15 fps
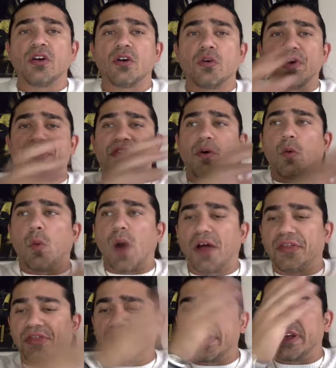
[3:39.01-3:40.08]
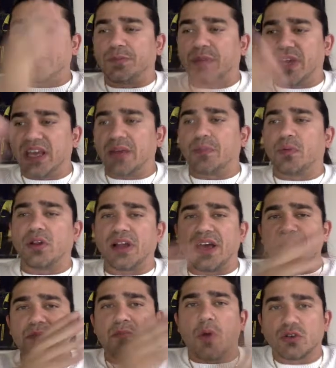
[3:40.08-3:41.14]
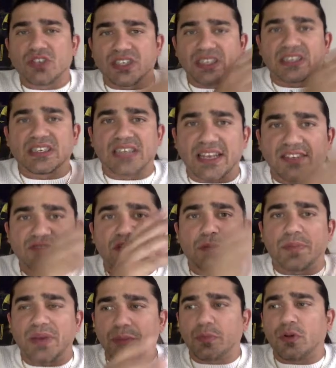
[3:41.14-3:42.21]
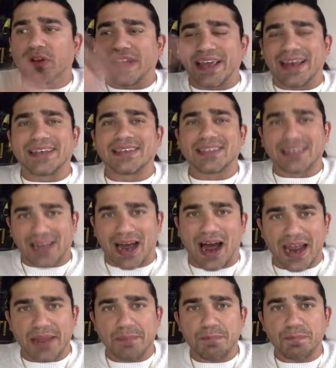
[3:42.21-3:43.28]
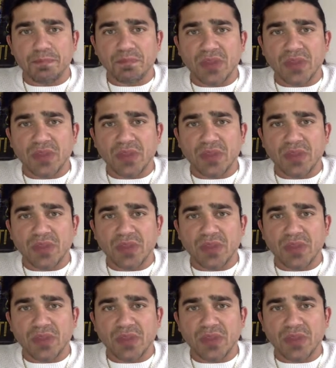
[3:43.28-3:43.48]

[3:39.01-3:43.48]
with the wealthiest people and most successful people in his time,